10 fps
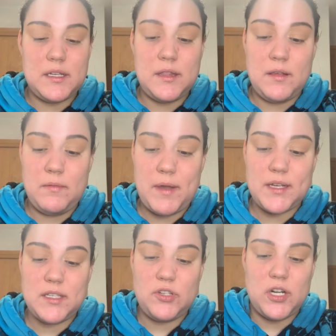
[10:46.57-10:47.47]
in the
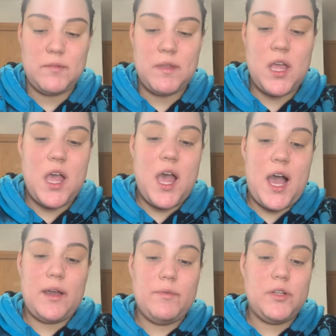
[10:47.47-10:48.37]
Boxycharm.
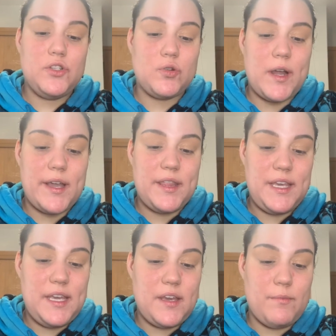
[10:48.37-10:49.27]
I will try
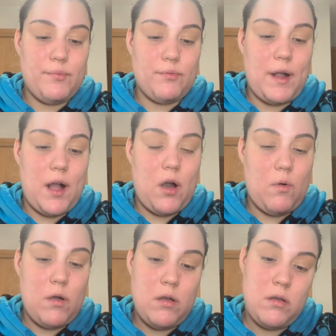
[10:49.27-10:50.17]
the
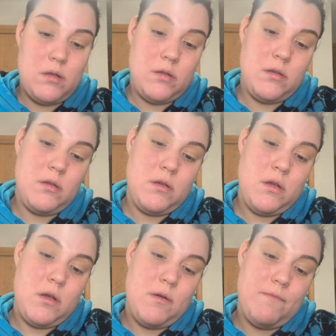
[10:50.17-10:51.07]
brow
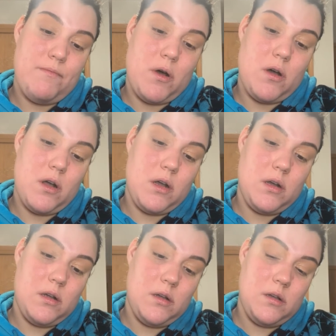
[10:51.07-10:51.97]
bar.